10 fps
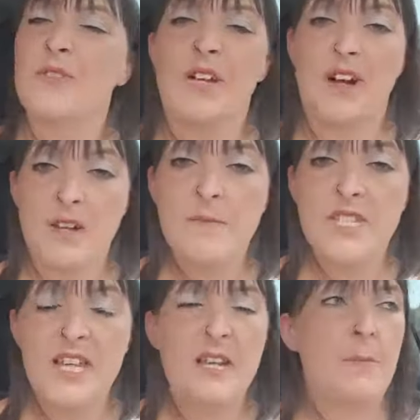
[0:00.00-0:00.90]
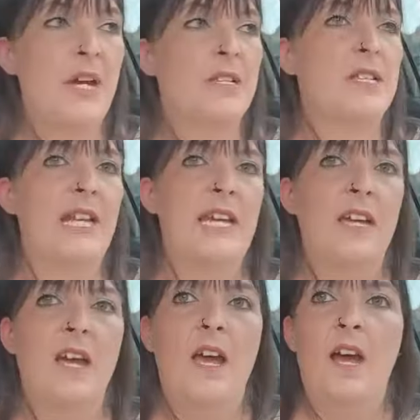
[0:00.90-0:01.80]
that I'm seeing personally,
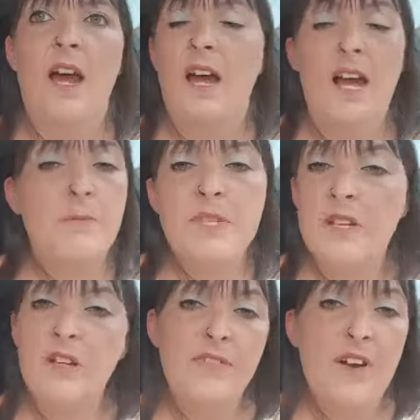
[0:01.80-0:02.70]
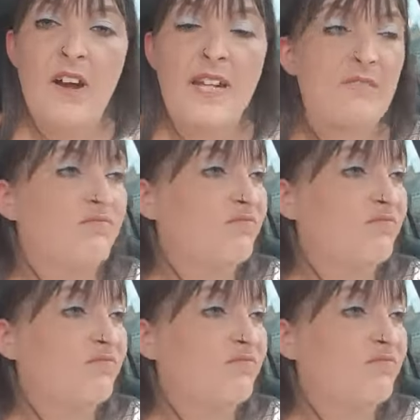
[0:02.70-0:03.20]
absolutely fine.